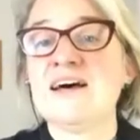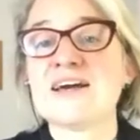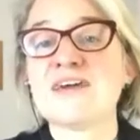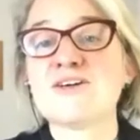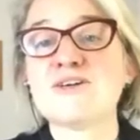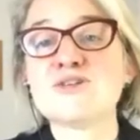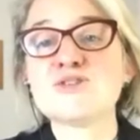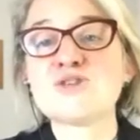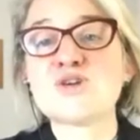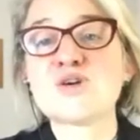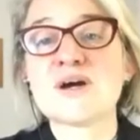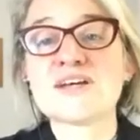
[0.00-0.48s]
I
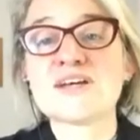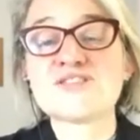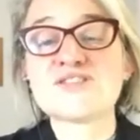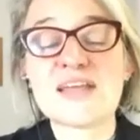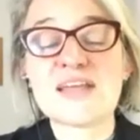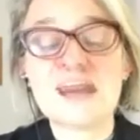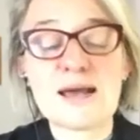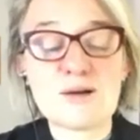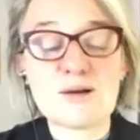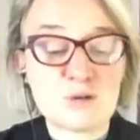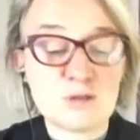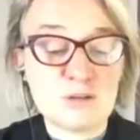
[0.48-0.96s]

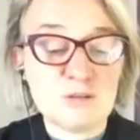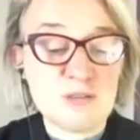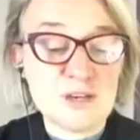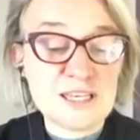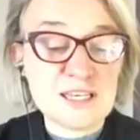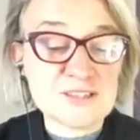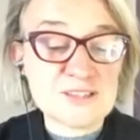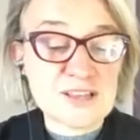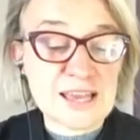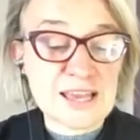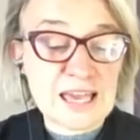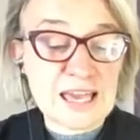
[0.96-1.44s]
contrast that with
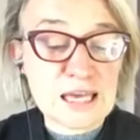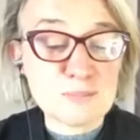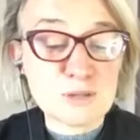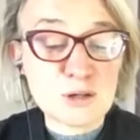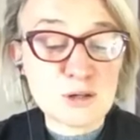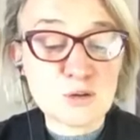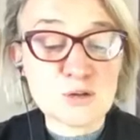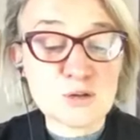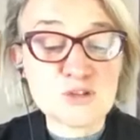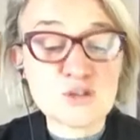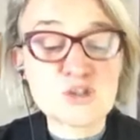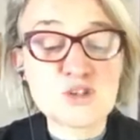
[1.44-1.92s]
figures I
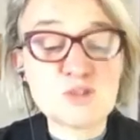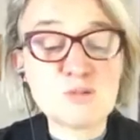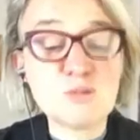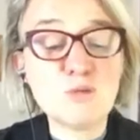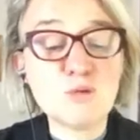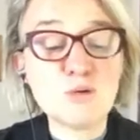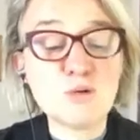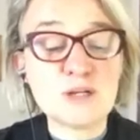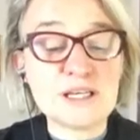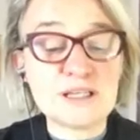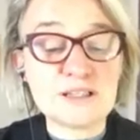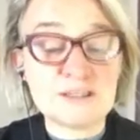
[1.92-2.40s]
came across
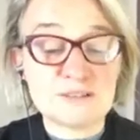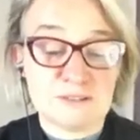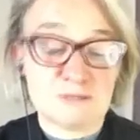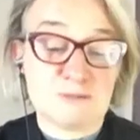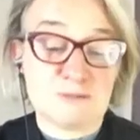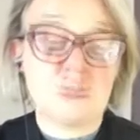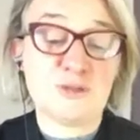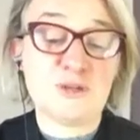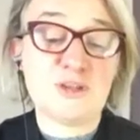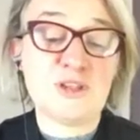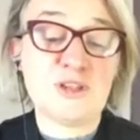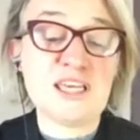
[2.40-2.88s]
this
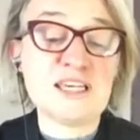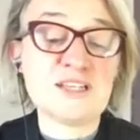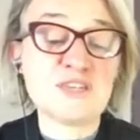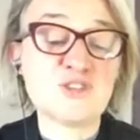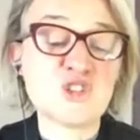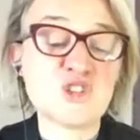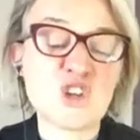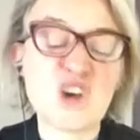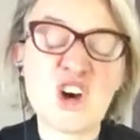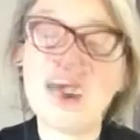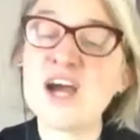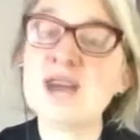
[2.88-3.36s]
morning for the
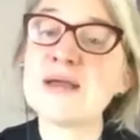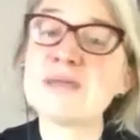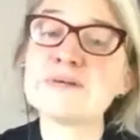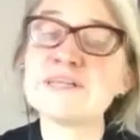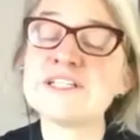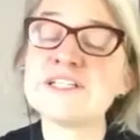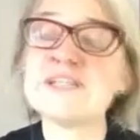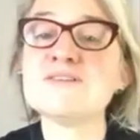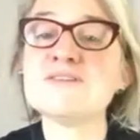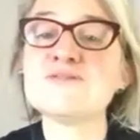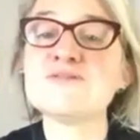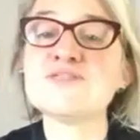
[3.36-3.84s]

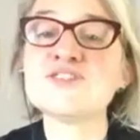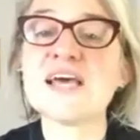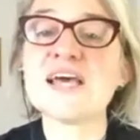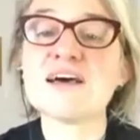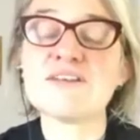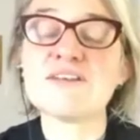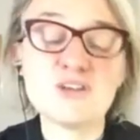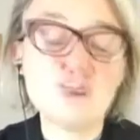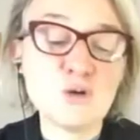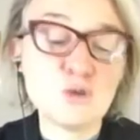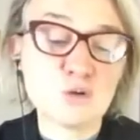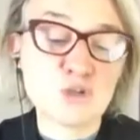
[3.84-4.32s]
entirety of
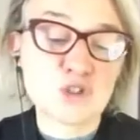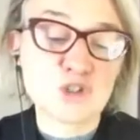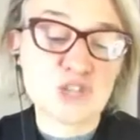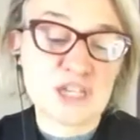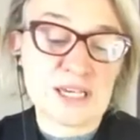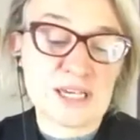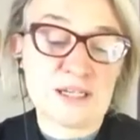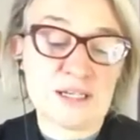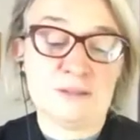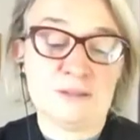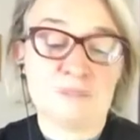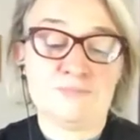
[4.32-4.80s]
South
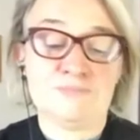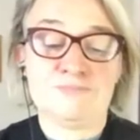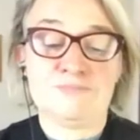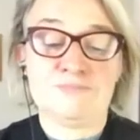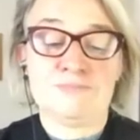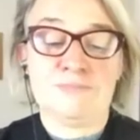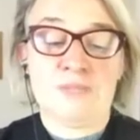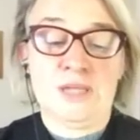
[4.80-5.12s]
Yorkshire,